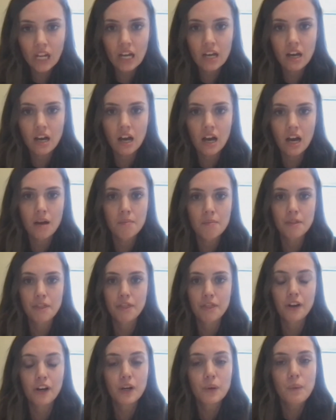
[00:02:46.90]
Um,
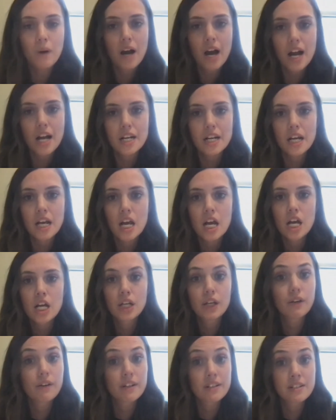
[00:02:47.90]
third one,
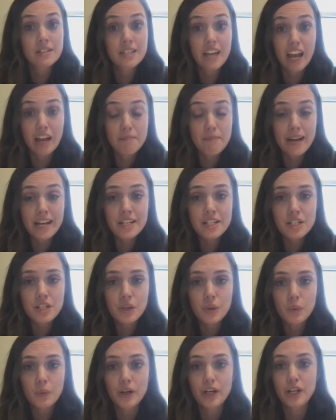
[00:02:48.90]
you can segment
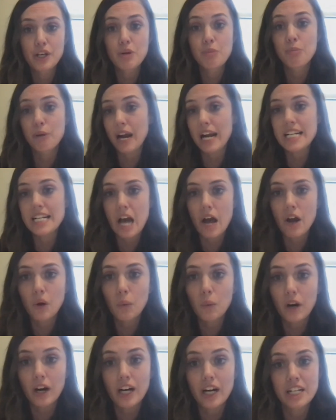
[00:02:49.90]
where you break down a
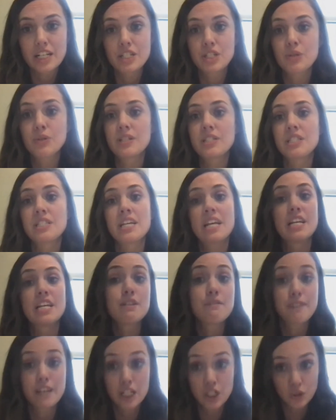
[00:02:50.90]
word into its
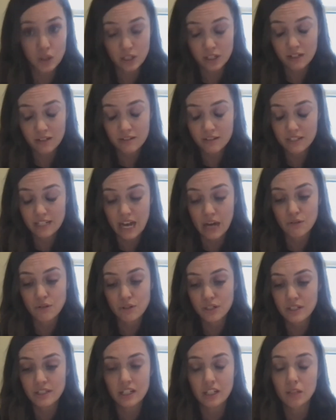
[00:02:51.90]
individual sounds
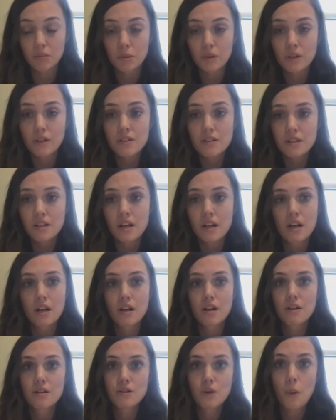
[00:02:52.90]
or syllables.
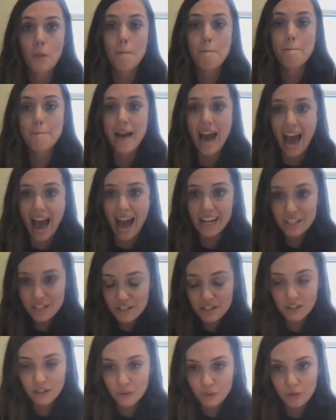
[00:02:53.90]
So
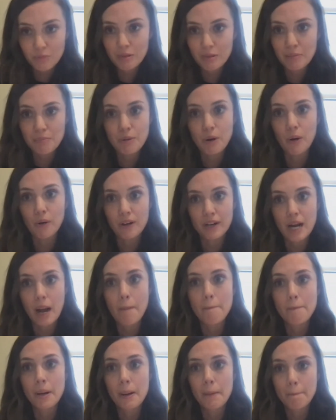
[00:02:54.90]
bat would be broken
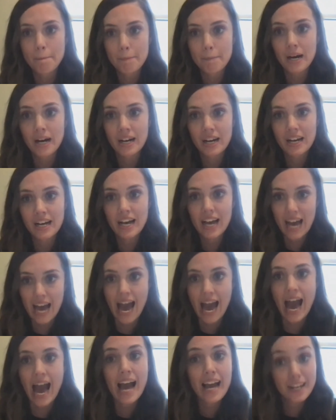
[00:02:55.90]
up, b,
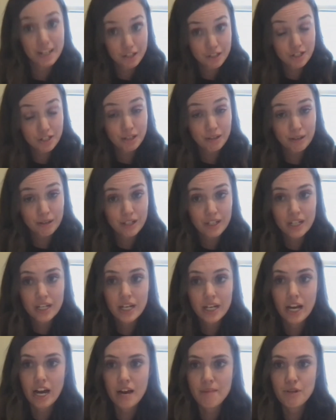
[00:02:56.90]
at.
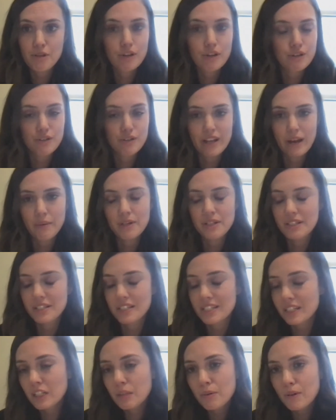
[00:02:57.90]
Um, you can do that with
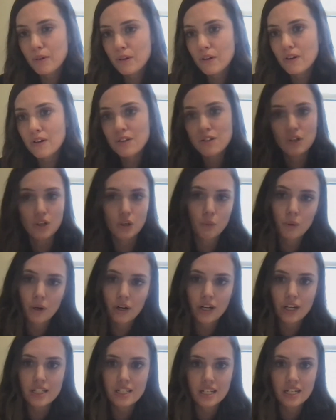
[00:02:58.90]
syllables or
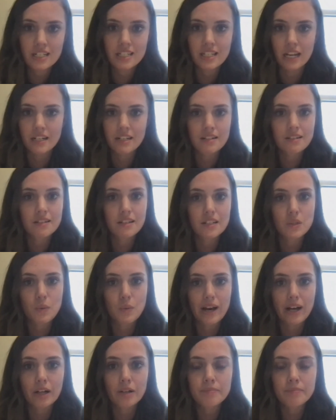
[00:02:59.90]
words in a sentence as
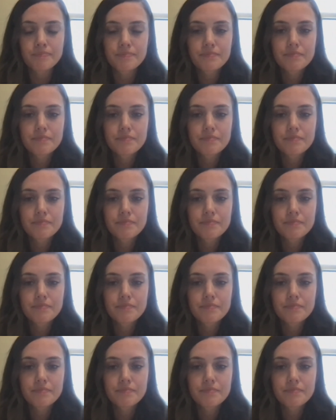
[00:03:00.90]
well.